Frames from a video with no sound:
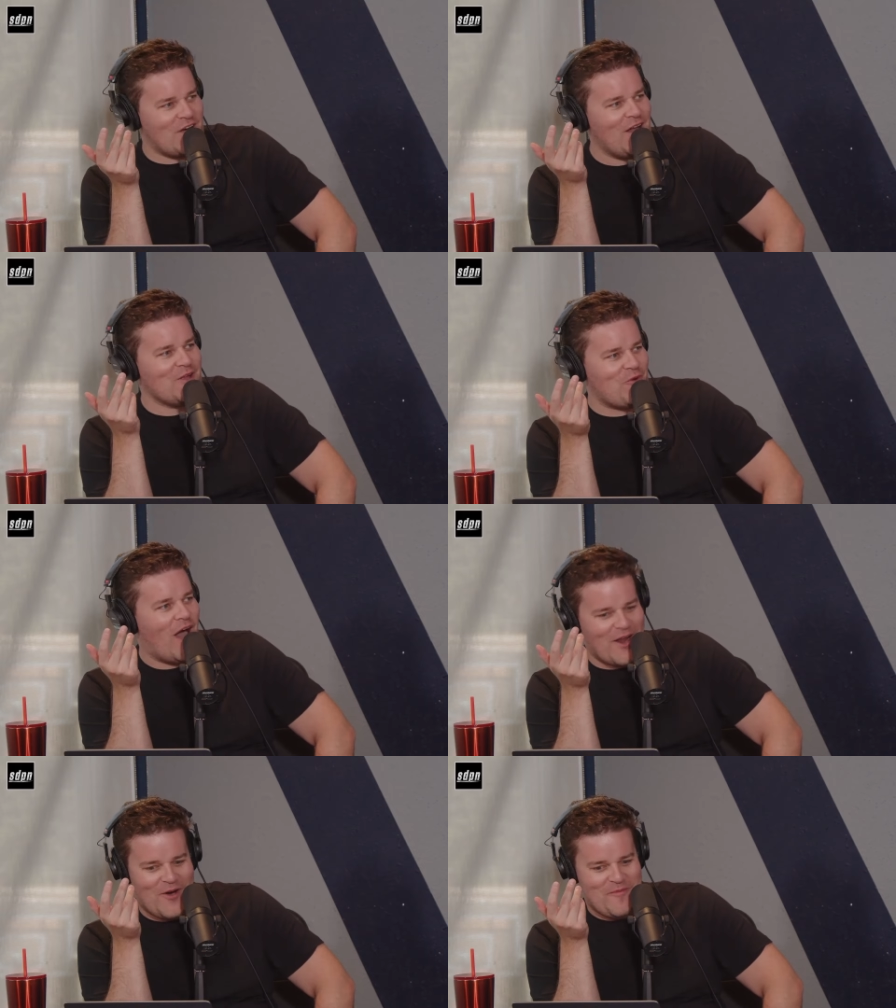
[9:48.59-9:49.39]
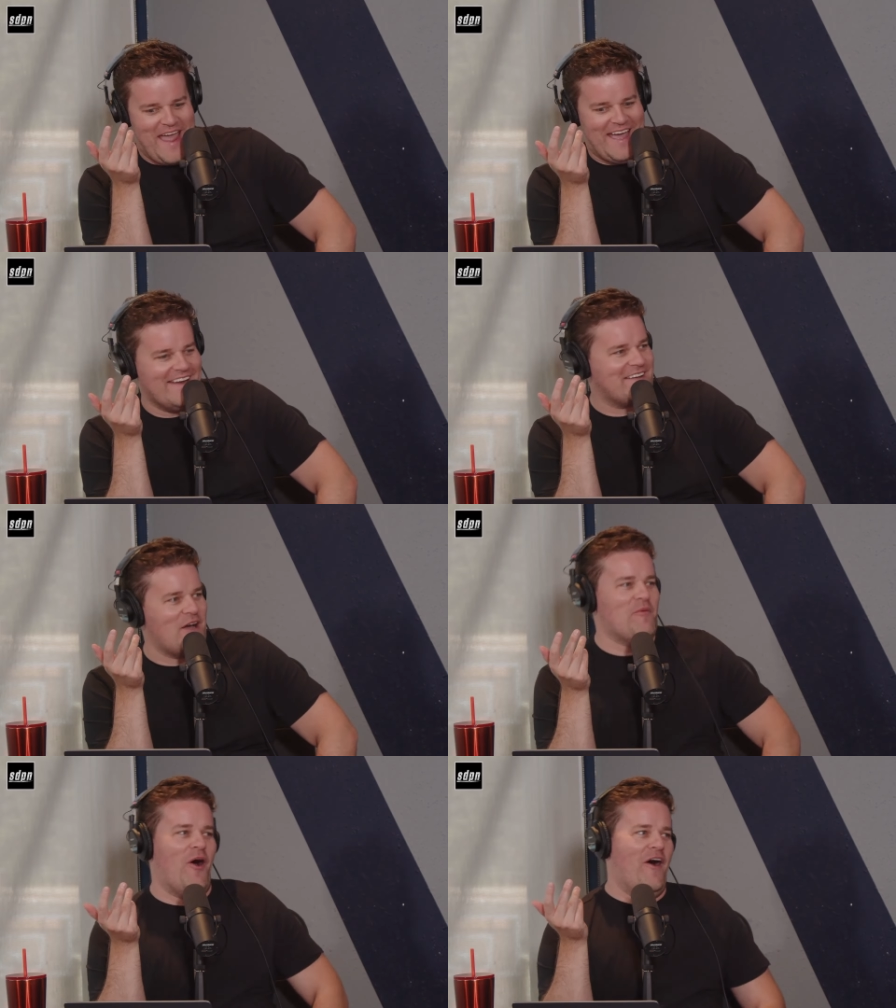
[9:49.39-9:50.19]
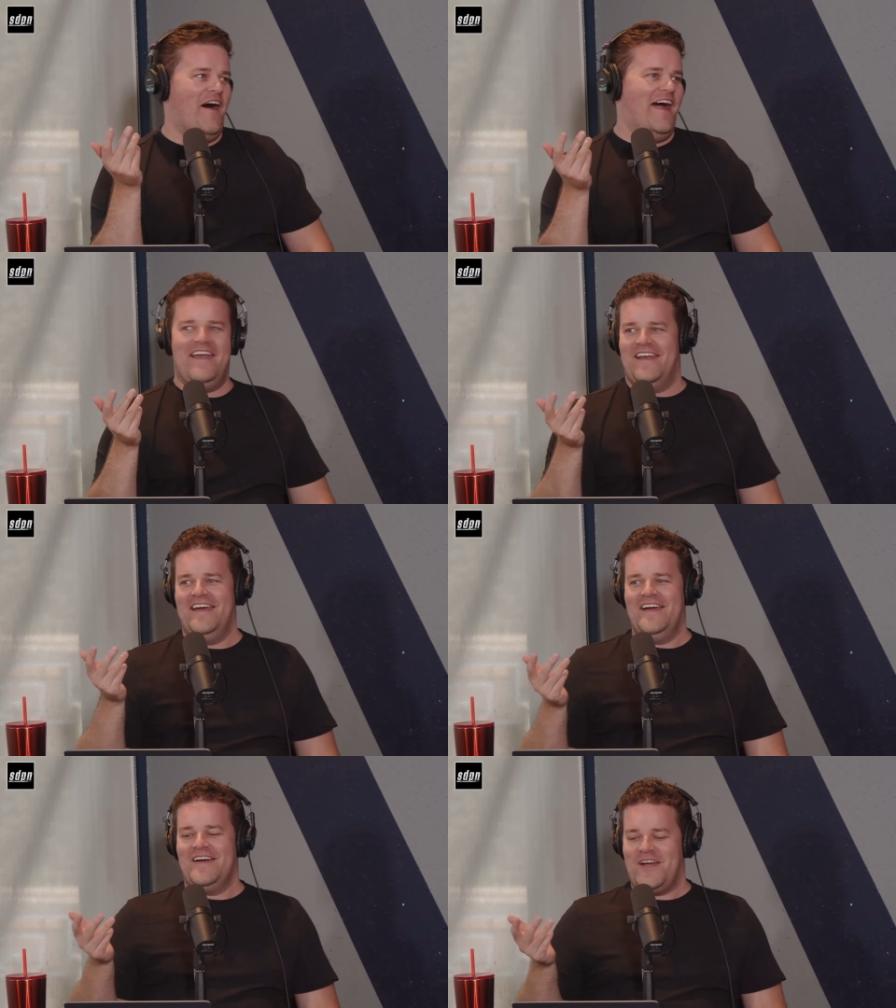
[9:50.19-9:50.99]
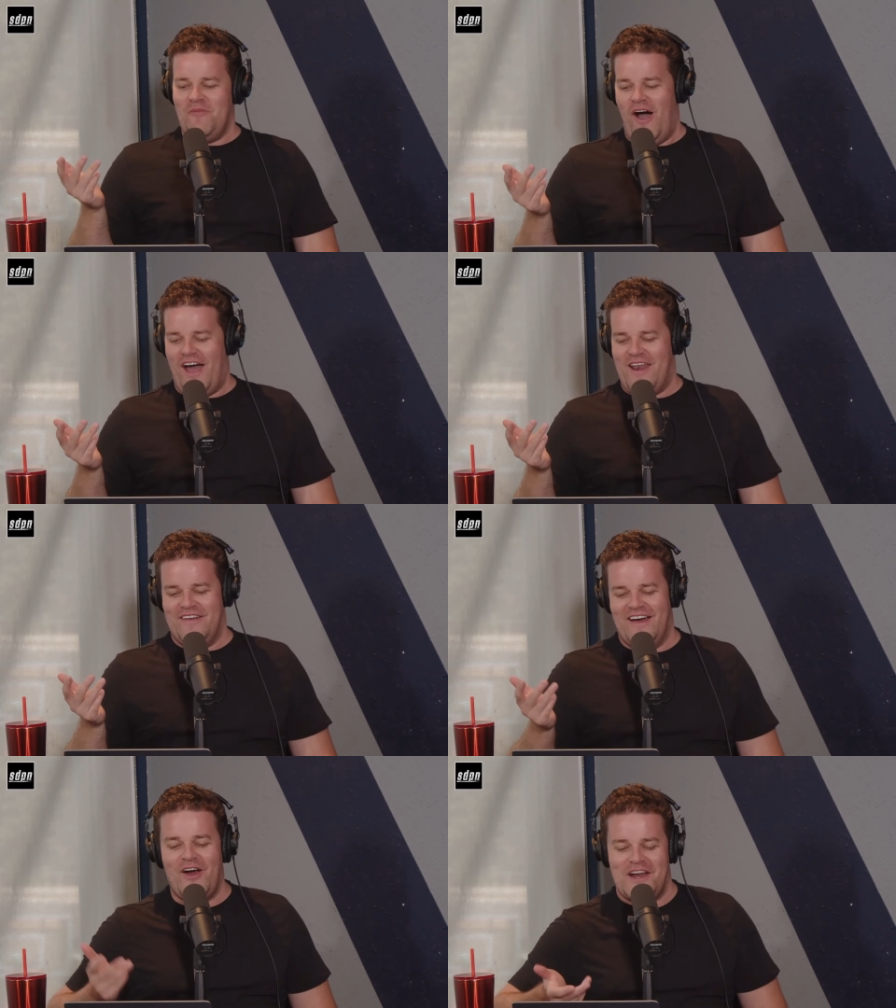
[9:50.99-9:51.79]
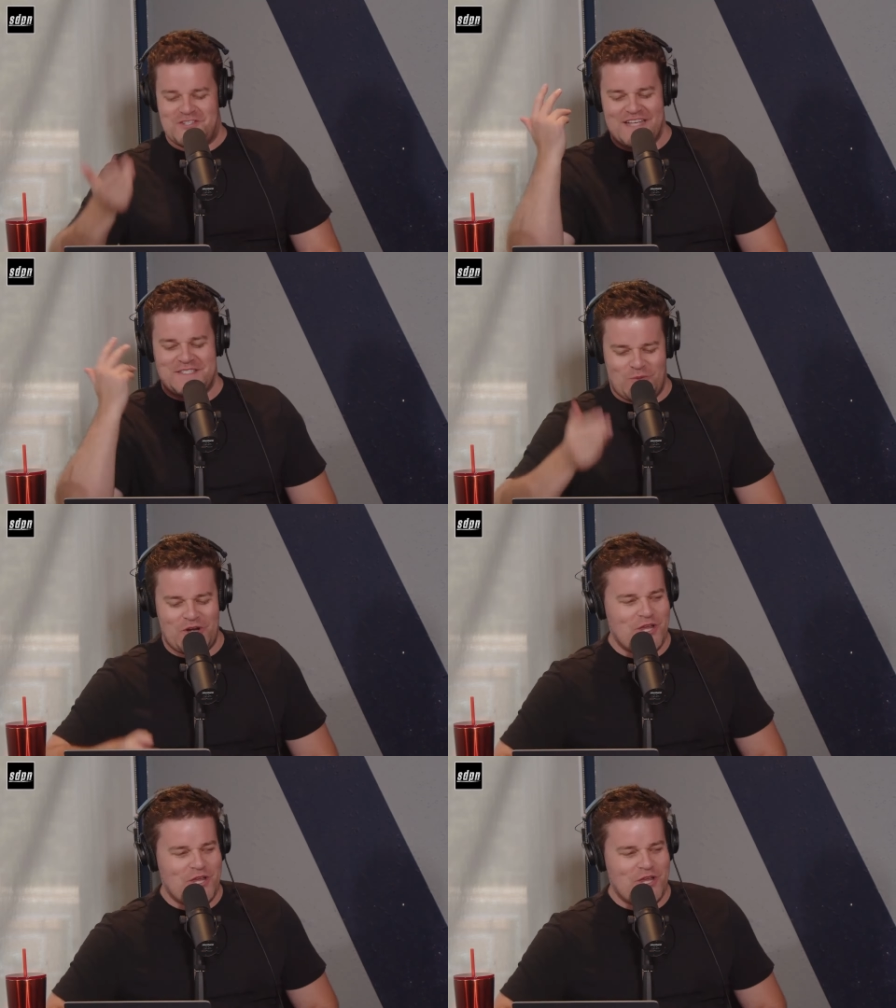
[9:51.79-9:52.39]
Colorado, man. Come on. Number two. Come on. All right, Jesse, where do